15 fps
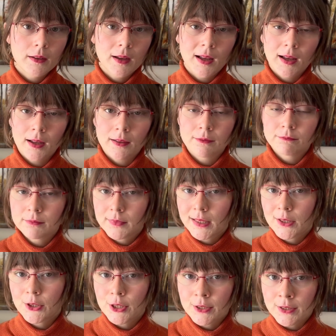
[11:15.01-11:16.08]

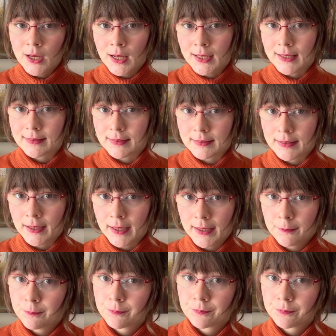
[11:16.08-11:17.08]
They're just not necessary.